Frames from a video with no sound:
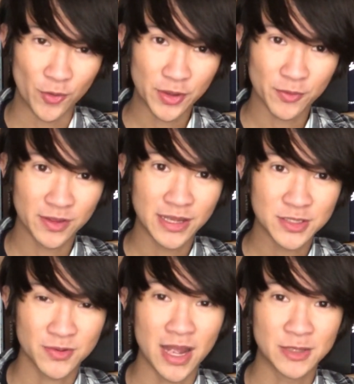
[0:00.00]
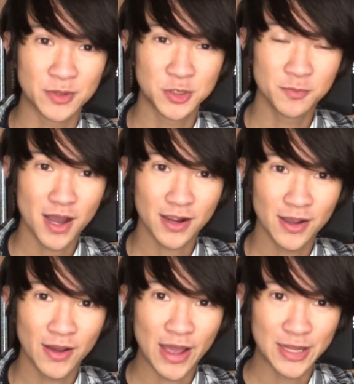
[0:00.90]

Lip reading: only really interacting with Chewbacca